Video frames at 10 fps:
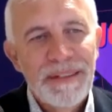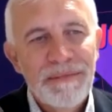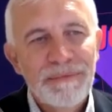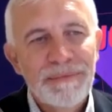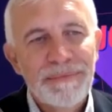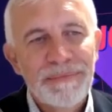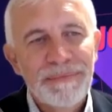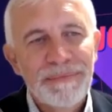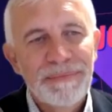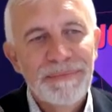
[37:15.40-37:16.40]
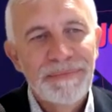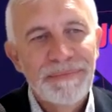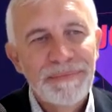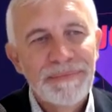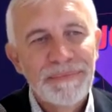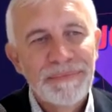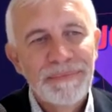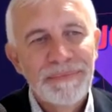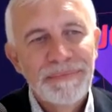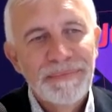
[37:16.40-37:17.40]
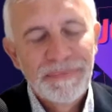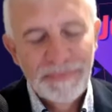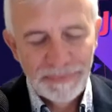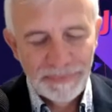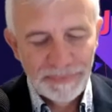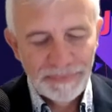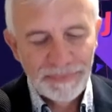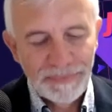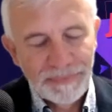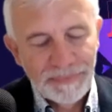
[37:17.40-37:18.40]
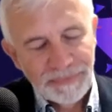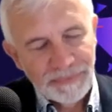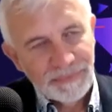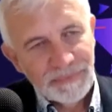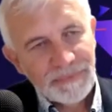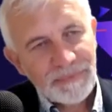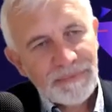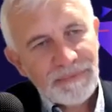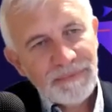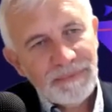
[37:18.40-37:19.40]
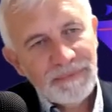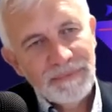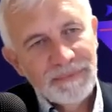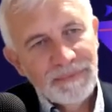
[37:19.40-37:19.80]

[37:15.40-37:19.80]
This person isn't speaking.